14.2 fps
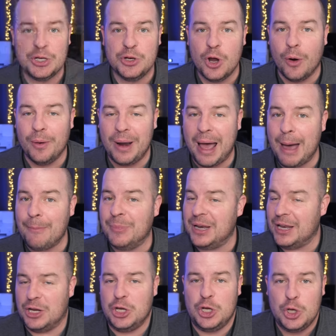you know, and I'm
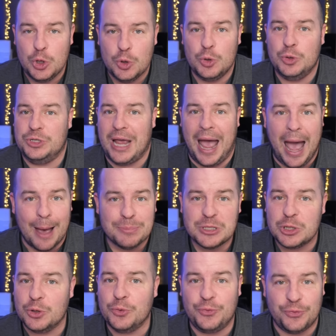a huge,
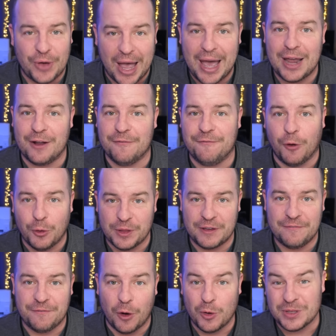absolute fan of
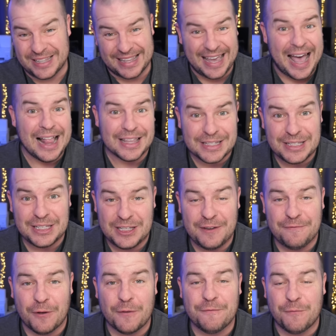folding phones, and the Galaxy Z
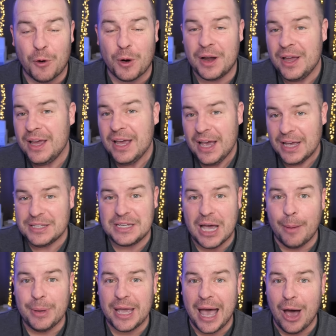Fold 4 is
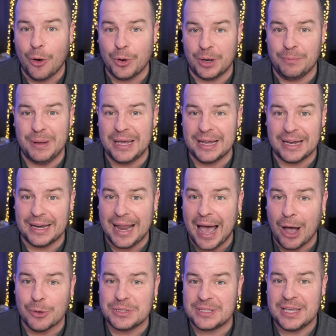coming out and being
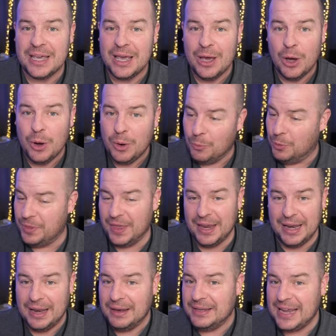announced
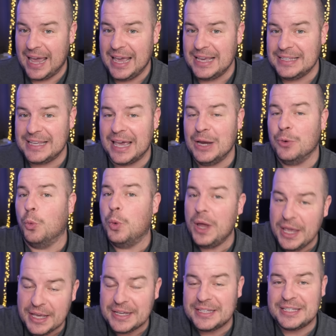within days and
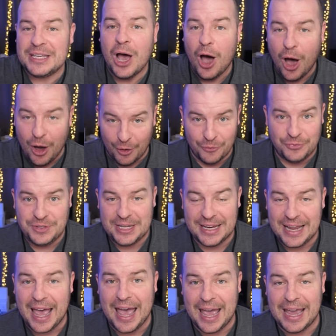weeks of
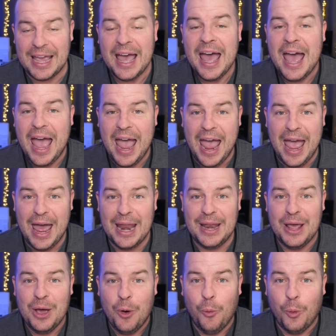today.
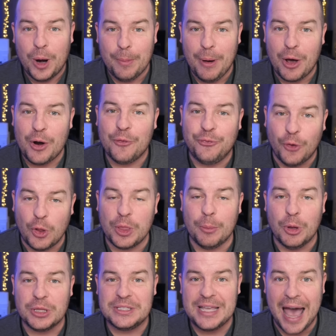And what about a
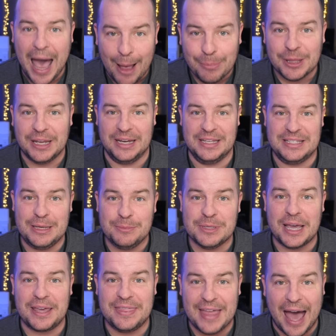foldable tablet? It seems
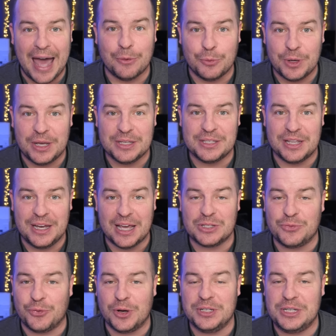like that is the
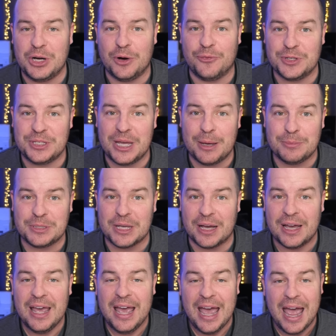next frontier for
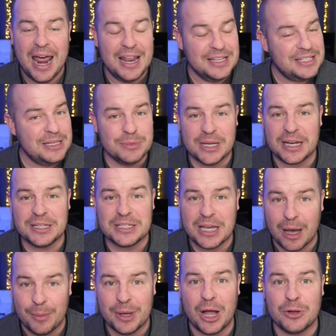Samsung, and it seems like it's
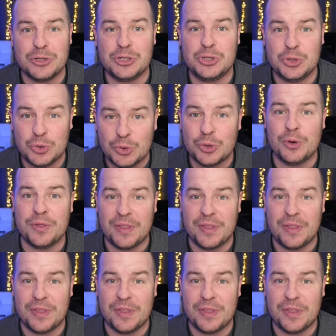coming out sooner